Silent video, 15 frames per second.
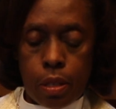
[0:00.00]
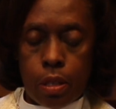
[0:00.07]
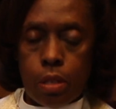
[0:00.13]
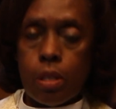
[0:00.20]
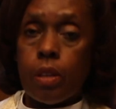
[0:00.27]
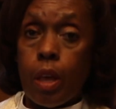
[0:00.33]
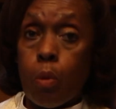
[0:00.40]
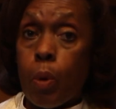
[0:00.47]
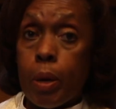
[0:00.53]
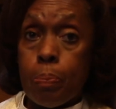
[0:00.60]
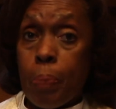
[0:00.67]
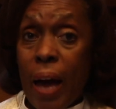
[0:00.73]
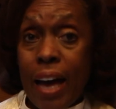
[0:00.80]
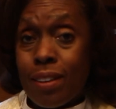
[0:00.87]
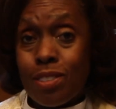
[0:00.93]
So they
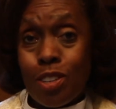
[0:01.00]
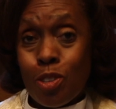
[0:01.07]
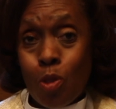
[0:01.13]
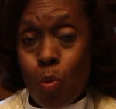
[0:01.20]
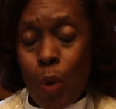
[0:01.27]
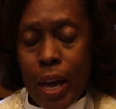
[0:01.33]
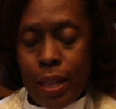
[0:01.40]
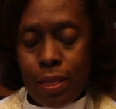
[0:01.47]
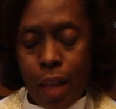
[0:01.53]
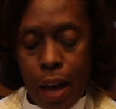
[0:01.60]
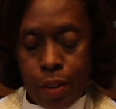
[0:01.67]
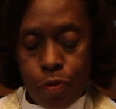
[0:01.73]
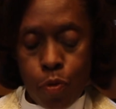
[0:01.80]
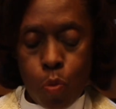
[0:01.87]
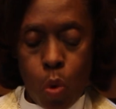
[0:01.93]
went back to the way
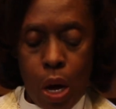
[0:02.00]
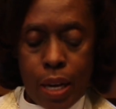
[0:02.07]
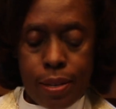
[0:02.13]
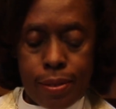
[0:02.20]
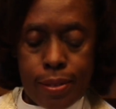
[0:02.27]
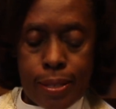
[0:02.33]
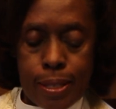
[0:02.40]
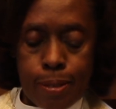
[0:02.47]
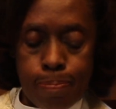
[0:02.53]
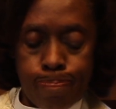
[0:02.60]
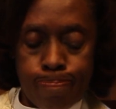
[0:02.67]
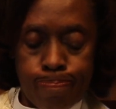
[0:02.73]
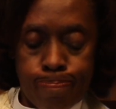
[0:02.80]
life was.